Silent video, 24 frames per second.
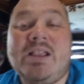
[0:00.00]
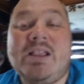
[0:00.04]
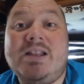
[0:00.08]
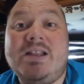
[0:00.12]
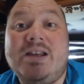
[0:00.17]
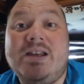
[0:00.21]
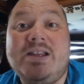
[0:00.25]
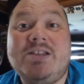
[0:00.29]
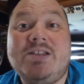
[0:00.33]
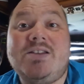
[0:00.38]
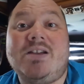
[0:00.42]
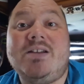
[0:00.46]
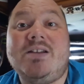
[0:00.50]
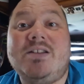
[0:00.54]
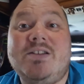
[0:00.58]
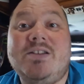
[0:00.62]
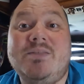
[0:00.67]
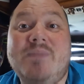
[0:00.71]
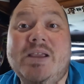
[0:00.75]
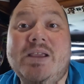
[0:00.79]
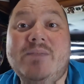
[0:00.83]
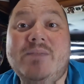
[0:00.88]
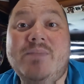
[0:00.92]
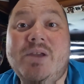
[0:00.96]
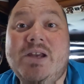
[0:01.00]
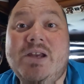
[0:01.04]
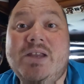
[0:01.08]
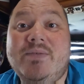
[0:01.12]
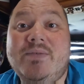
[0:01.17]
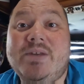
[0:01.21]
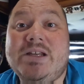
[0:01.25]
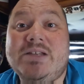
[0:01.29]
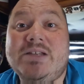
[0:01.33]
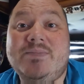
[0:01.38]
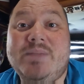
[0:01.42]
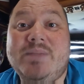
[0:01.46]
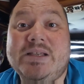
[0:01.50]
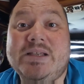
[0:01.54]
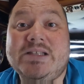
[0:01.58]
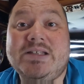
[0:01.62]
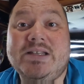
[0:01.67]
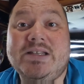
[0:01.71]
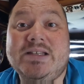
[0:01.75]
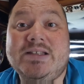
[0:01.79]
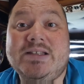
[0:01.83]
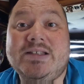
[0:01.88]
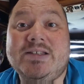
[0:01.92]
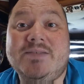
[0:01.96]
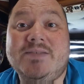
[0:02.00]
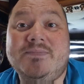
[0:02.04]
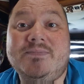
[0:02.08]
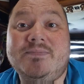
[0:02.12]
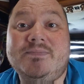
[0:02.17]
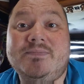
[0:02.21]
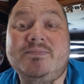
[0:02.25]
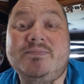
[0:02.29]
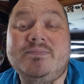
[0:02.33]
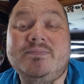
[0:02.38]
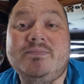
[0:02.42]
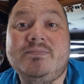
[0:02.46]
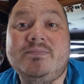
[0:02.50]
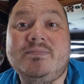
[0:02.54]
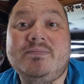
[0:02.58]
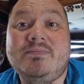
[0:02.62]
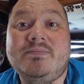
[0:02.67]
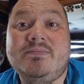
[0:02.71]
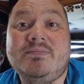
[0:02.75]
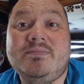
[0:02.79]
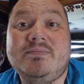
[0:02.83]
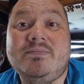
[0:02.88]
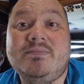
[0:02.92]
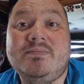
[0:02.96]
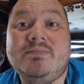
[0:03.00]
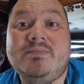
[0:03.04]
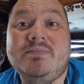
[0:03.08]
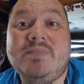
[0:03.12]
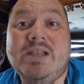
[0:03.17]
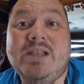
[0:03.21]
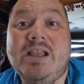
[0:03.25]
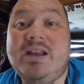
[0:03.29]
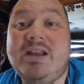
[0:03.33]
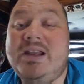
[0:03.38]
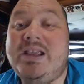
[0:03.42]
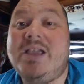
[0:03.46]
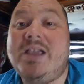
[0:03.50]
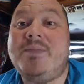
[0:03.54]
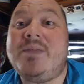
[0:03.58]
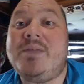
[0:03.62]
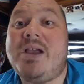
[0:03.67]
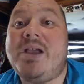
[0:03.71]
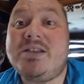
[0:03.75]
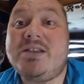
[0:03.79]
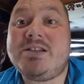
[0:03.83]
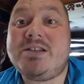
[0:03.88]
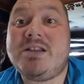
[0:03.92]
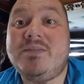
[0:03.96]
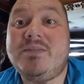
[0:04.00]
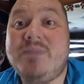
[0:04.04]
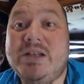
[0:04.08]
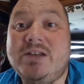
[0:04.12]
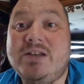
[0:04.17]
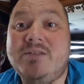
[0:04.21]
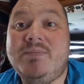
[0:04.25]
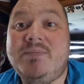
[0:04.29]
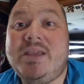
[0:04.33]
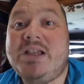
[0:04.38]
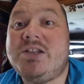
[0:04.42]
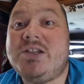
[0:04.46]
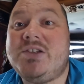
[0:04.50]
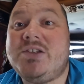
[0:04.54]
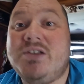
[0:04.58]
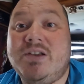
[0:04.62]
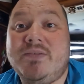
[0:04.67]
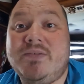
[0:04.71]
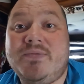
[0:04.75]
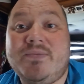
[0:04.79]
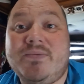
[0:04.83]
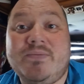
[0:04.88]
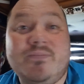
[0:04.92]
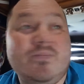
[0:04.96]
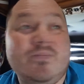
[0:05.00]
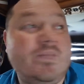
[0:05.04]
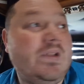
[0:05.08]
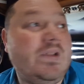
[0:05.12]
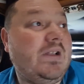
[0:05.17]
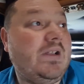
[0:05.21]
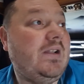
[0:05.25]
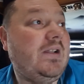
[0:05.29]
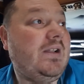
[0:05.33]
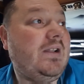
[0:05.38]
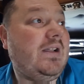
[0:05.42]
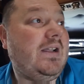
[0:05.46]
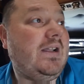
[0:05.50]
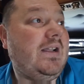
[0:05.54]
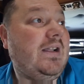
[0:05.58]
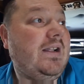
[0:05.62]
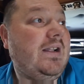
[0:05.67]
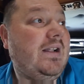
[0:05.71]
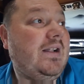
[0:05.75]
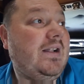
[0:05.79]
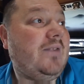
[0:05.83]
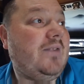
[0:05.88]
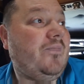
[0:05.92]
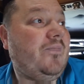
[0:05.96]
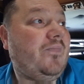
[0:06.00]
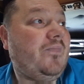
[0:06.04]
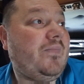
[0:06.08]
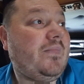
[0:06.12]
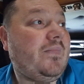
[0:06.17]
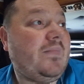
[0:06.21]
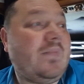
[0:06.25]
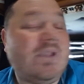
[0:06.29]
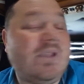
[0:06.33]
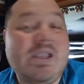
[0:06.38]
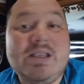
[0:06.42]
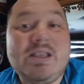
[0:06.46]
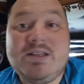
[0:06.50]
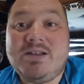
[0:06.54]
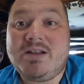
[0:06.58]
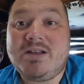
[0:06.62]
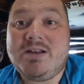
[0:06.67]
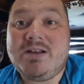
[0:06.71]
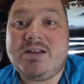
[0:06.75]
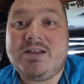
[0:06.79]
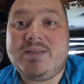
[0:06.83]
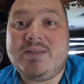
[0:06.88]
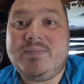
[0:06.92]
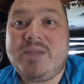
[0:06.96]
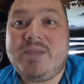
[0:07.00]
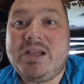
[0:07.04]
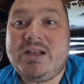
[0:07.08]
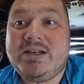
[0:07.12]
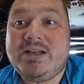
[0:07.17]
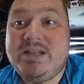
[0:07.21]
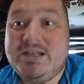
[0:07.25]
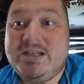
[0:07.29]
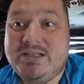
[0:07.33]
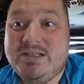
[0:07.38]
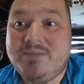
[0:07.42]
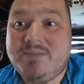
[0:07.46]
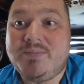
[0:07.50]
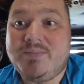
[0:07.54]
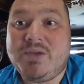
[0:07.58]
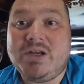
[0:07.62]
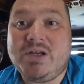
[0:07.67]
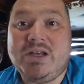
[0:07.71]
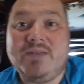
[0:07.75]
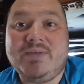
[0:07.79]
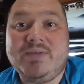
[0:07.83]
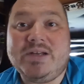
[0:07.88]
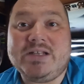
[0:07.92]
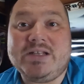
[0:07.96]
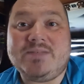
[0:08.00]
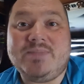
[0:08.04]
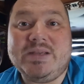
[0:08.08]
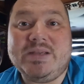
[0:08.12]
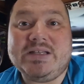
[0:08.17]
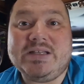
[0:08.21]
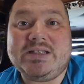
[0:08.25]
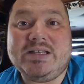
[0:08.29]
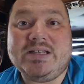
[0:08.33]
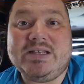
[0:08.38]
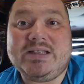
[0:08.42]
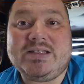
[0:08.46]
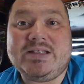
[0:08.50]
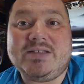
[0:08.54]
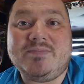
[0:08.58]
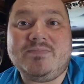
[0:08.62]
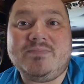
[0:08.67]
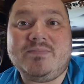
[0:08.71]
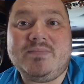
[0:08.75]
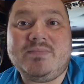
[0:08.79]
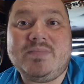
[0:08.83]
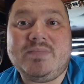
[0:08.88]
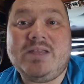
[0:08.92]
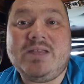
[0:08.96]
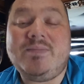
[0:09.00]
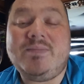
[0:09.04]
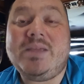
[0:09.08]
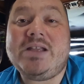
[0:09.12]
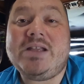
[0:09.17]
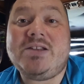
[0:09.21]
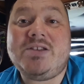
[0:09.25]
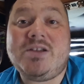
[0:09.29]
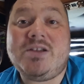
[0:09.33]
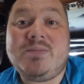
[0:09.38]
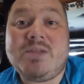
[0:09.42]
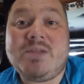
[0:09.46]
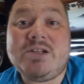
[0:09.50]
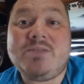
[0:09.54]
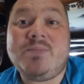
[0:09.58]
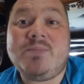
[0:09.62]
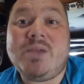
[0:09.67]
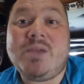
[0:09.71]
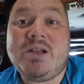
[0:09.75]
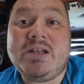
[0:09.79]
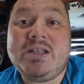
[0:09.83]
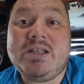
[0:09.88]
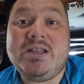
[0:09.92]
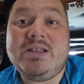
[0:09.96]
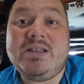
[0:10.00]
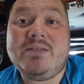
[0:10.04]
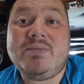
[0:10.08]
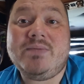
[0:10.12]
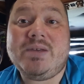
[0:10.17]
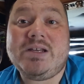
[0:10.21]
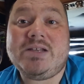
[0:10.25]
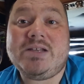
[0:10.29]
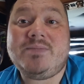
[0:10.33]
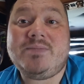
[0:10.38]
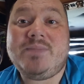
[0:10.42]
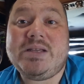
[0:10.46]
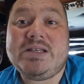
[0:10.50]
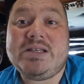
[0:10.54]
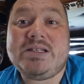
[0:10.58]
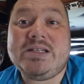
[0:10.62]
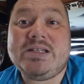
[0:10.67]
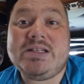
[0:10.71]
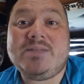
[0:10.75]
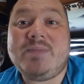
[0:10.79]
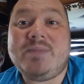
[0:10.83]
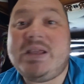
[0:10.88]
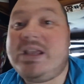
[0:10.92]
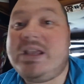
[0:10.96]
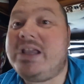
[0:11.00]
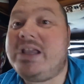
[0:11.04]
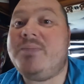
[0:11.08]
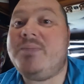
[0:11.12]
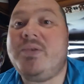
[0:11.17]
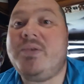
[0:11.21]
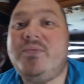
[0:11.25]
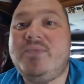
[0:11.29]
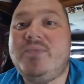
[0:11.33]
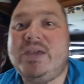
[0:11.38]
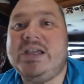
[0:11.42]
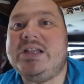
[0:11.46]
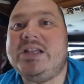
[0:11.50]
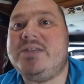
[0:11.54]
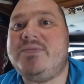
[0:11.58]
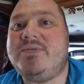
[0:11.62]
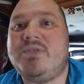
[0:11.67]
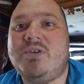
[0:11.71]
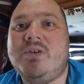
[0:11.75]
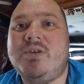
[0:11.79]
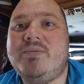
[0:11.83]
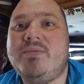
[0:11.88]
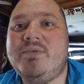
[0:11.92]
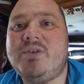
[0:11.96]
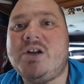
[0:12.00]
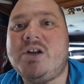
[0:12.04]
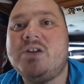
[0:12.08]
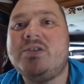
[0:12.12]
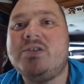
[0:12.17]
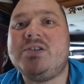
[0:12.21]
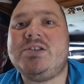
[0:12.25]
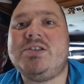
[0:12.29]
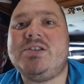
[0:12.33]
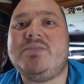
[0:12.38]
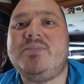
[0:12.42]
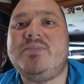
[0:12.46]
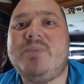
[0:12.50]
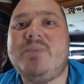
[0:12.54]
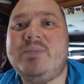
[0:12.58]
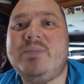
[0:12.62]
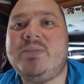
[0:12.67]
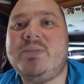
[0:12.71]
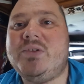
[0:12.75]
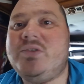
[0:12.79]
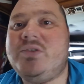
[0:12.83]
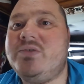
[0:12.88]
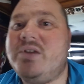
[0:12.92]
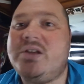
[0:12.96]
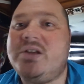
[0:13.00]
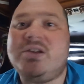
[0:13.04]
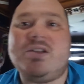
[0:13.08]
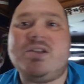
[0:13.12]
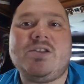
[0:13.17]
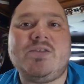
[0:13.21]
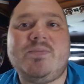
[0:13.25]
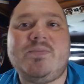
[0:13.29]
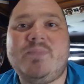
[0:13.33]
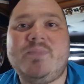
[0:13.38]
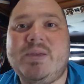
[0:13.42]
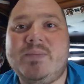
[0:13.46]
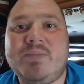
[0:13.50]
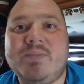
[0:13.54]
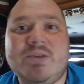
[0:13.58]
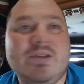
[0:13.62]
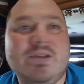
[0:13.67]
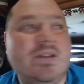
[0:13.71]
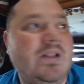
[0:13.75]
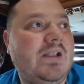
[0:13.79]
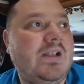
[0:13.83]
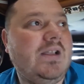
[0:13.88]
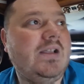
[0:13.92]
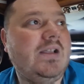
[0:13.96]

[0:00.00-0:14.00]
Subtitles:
Then he started to make money with his business. And he kept asking me to make stuff. He started to make decent money with his business. He made so much money with his business, making buffets for over hundreds of people, 200 of people.